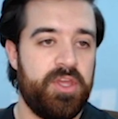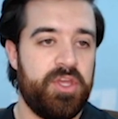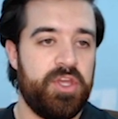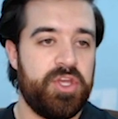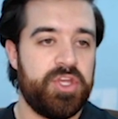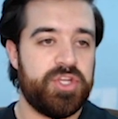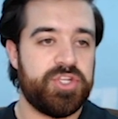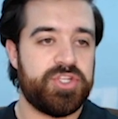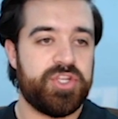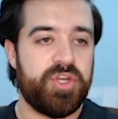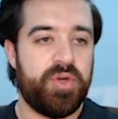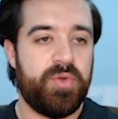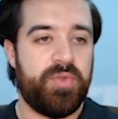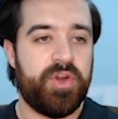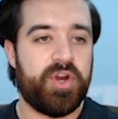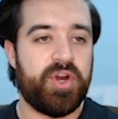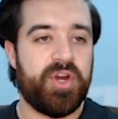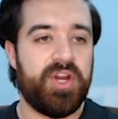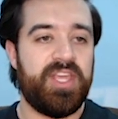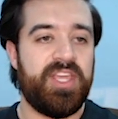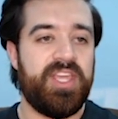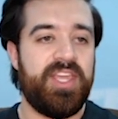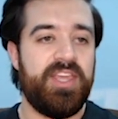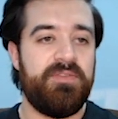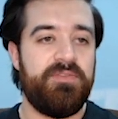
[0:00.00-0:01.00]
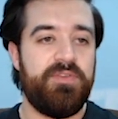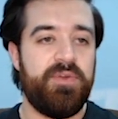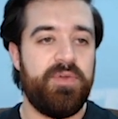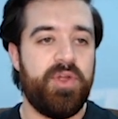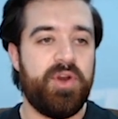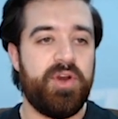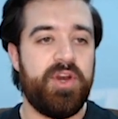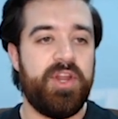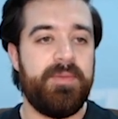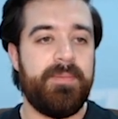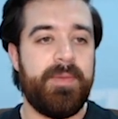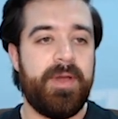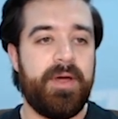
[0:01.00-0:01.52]
So they're going to give you
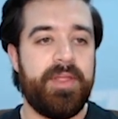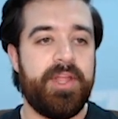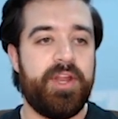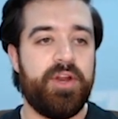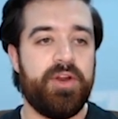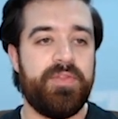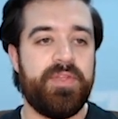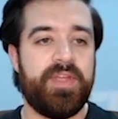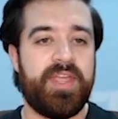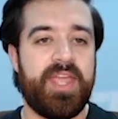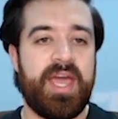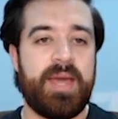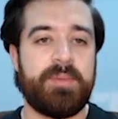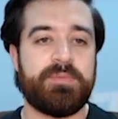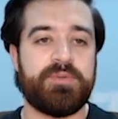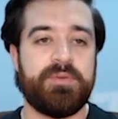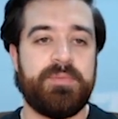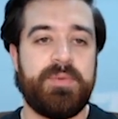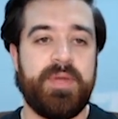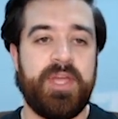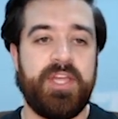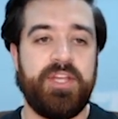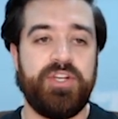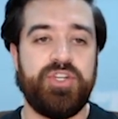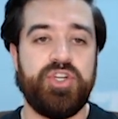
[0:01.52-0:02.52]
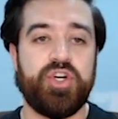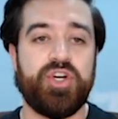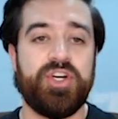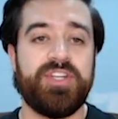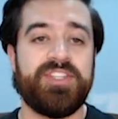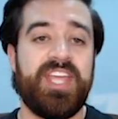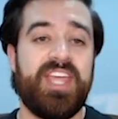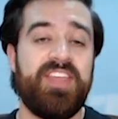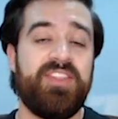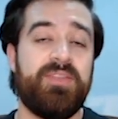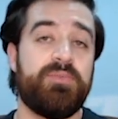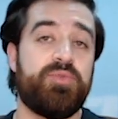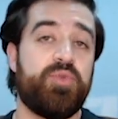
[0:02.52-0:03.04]
their email here on the capture page. You're going to
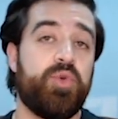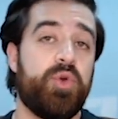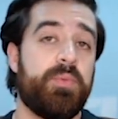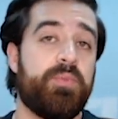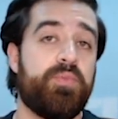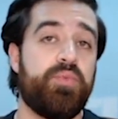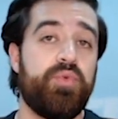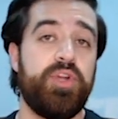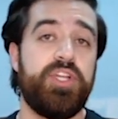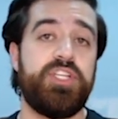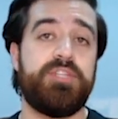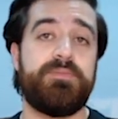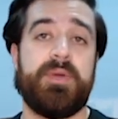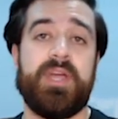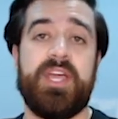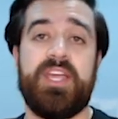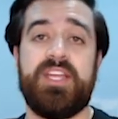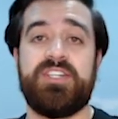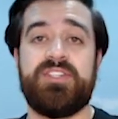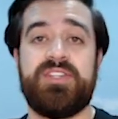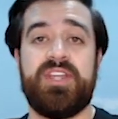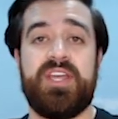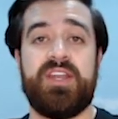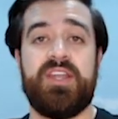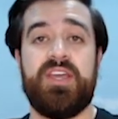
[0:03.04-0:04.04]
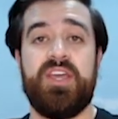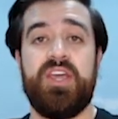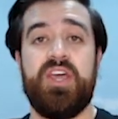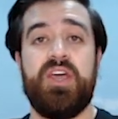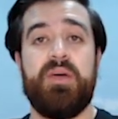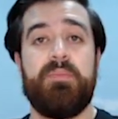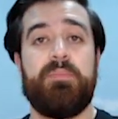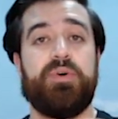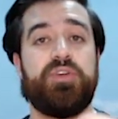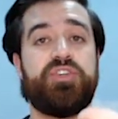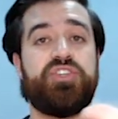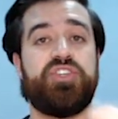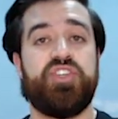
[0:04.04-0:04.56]
take them to a bridge page that
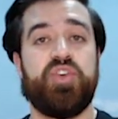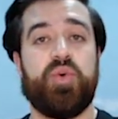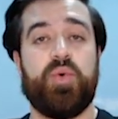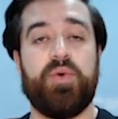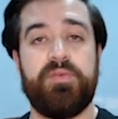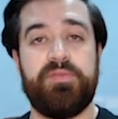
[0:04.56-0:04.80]
puts your